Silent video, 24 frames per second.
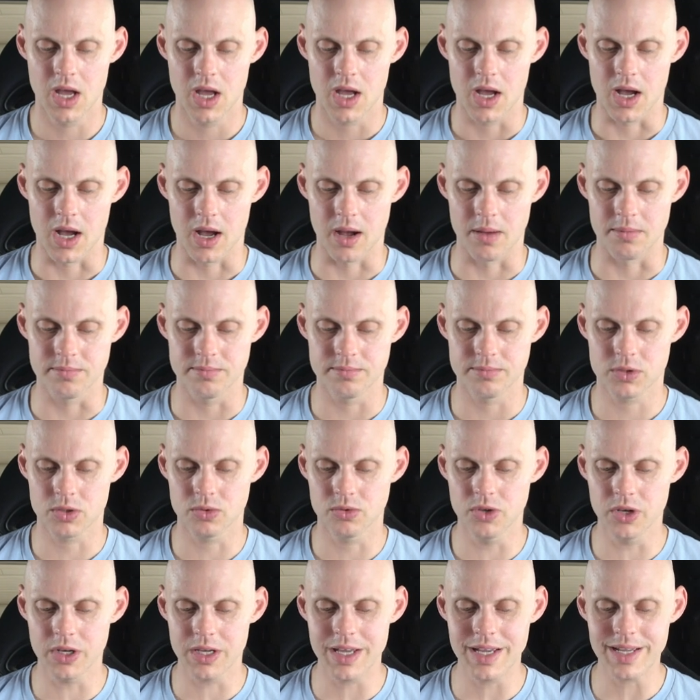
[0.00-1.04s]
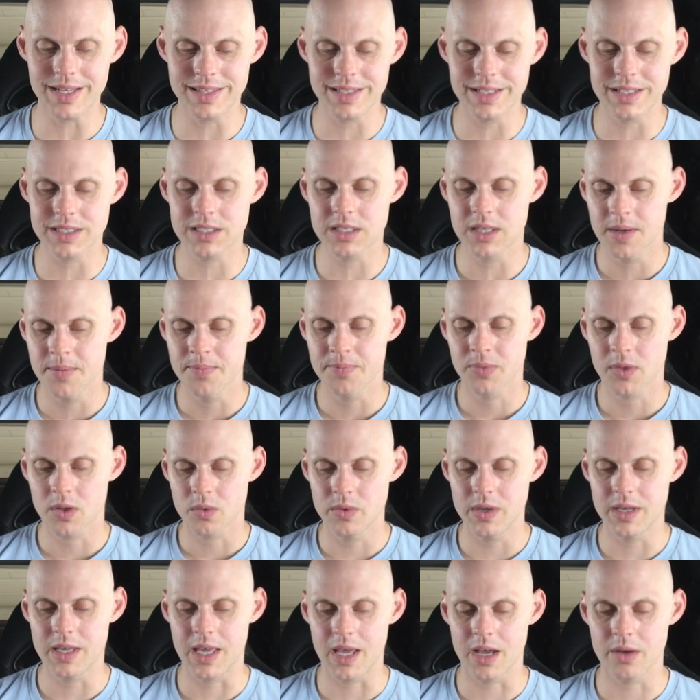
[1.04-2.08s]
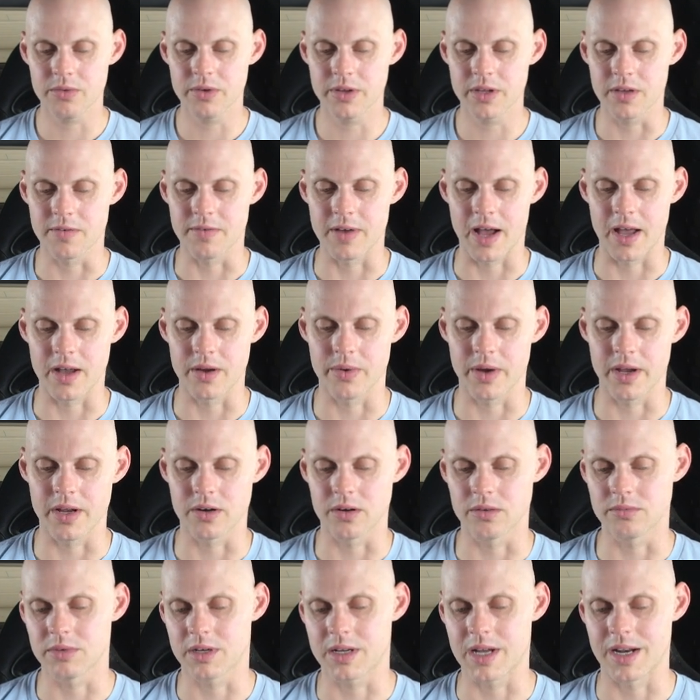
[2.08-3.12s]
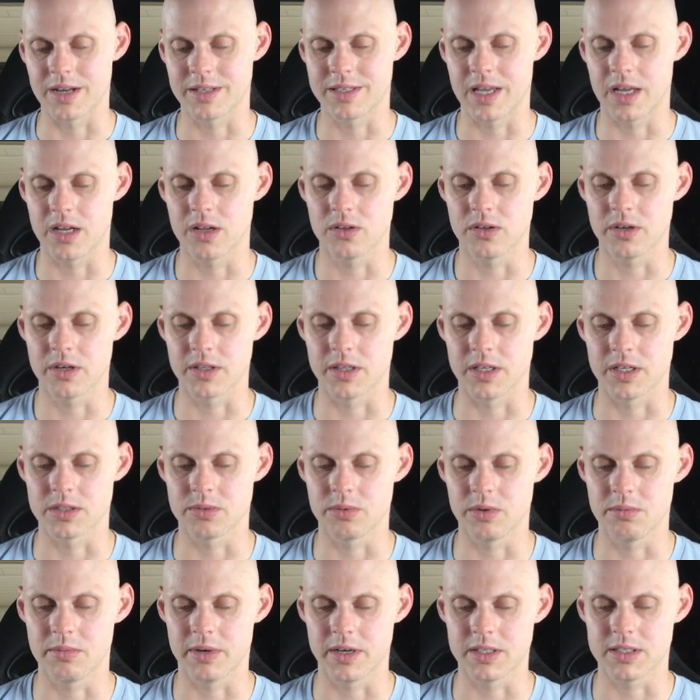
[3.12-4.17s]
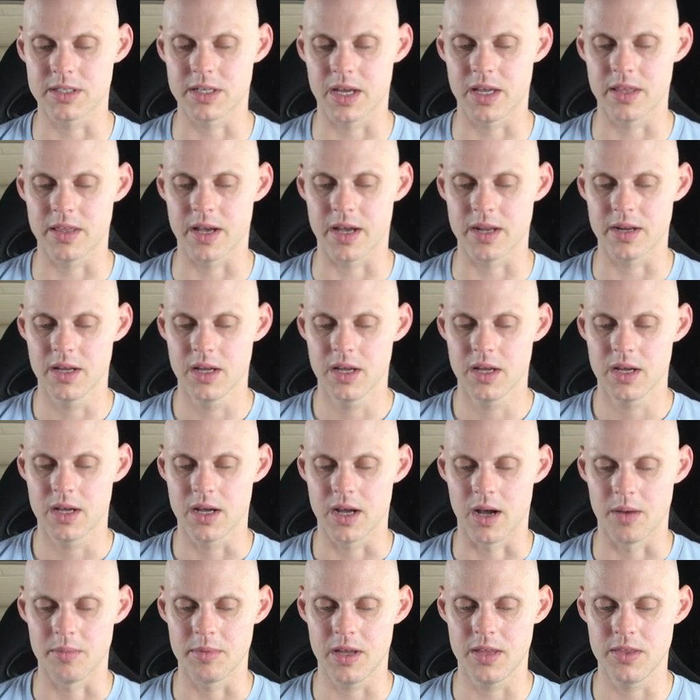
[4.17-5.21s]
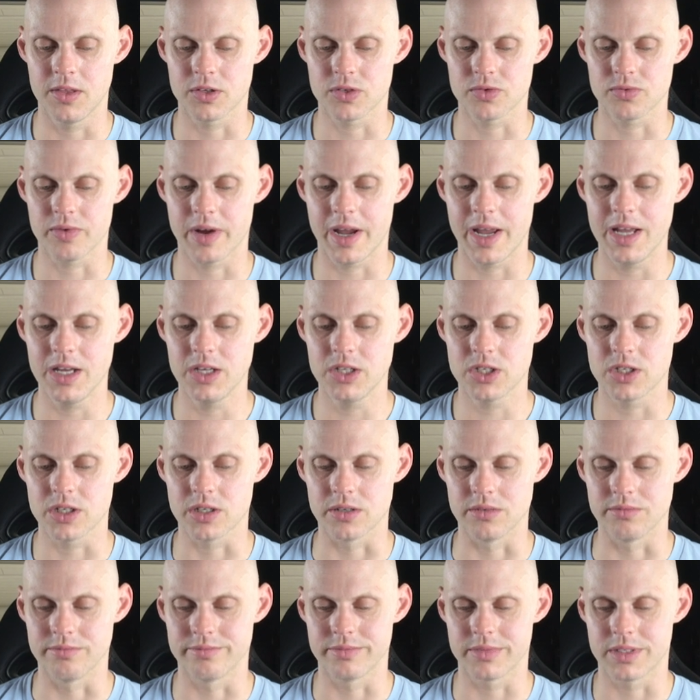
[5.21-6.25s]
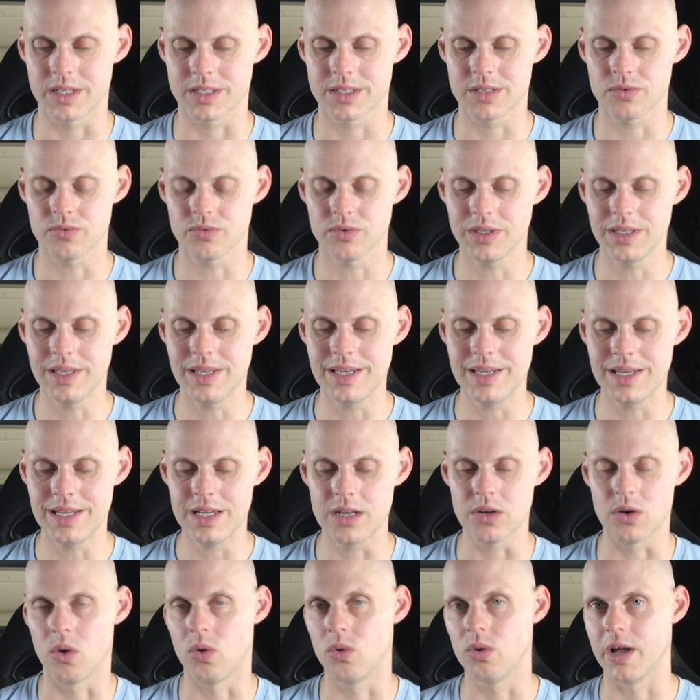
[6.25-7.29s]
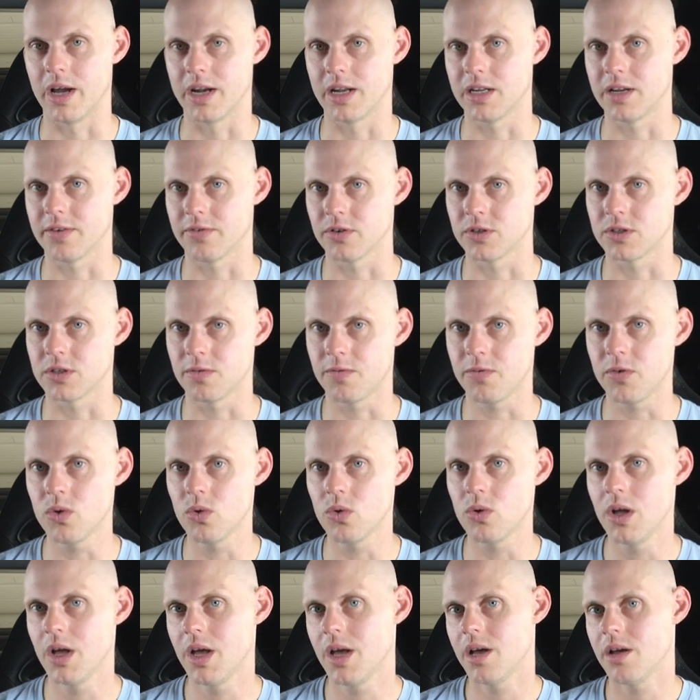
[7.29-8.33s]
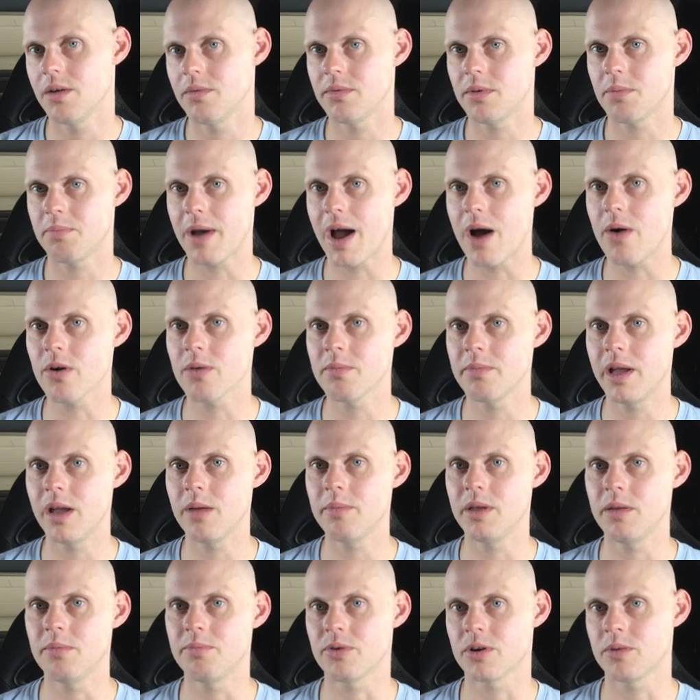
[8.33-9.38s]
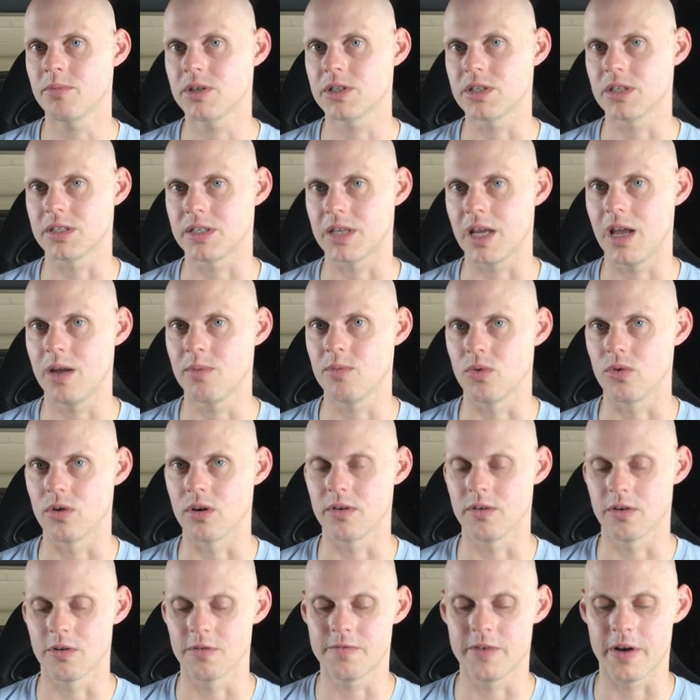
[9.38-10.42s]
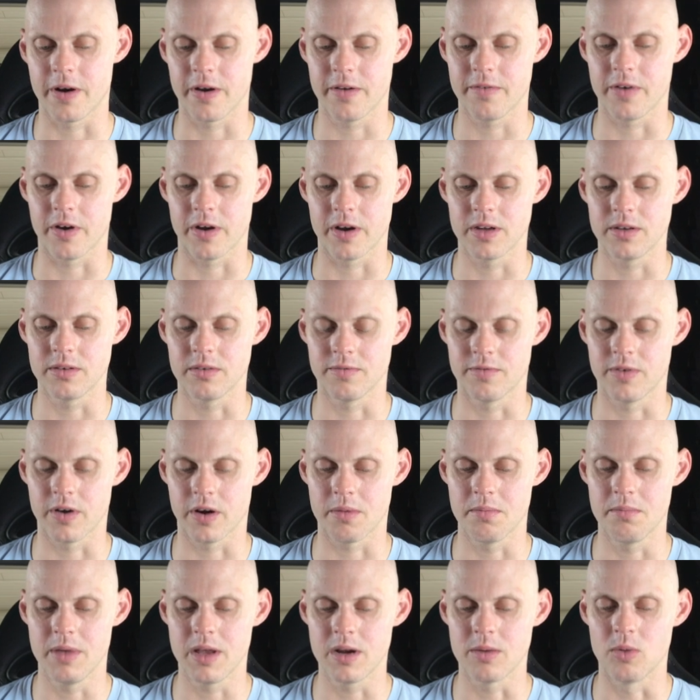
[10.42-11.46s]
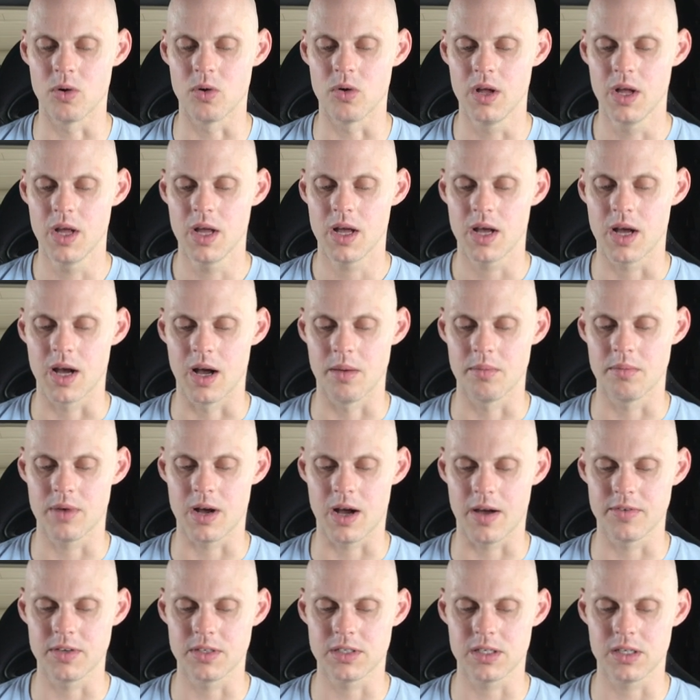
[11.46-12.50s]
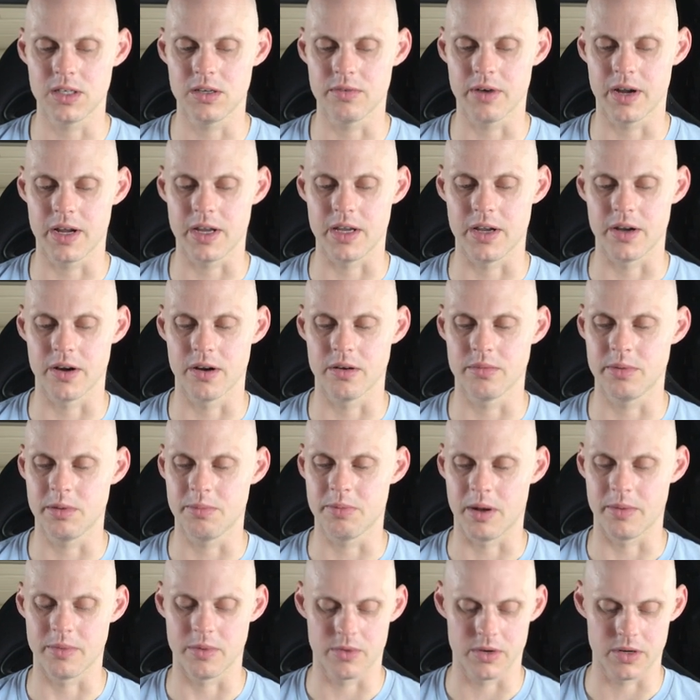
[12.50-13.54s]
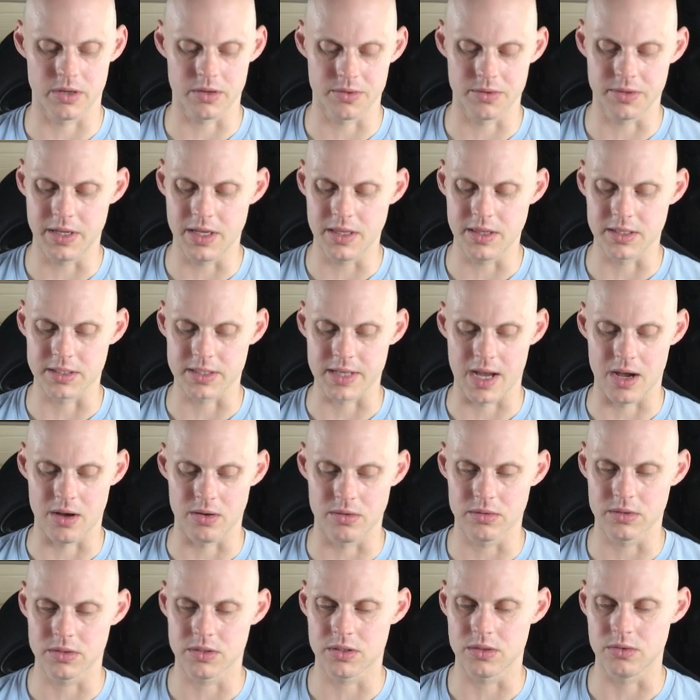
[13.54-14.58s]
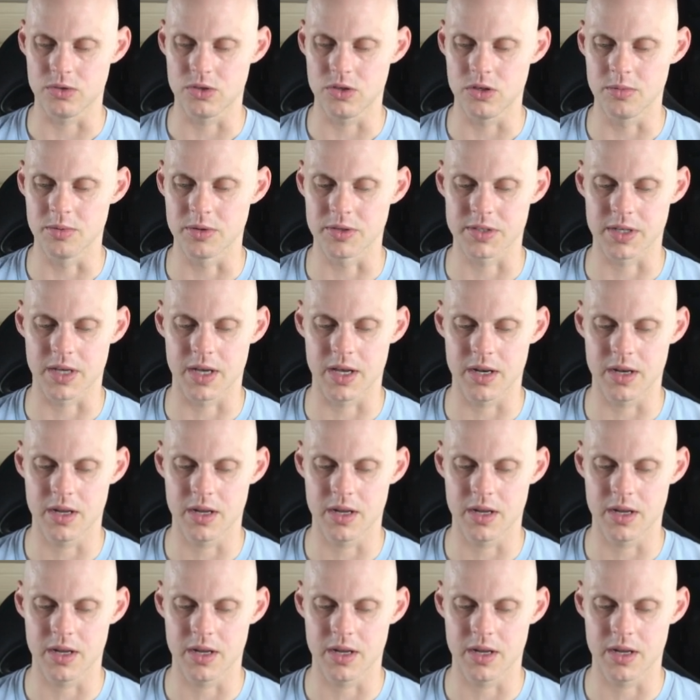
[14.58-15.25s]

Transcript: Um, so looking at this, we can't really evaluate or kind of take a look at this. We might say that um, in this range, it doesn't really need a whole lot of difference in fuel. The power may be pretty much the same or, or very, very, very minimal. Um, obviously right here, we probably want to go lean this out. Let's do 2%.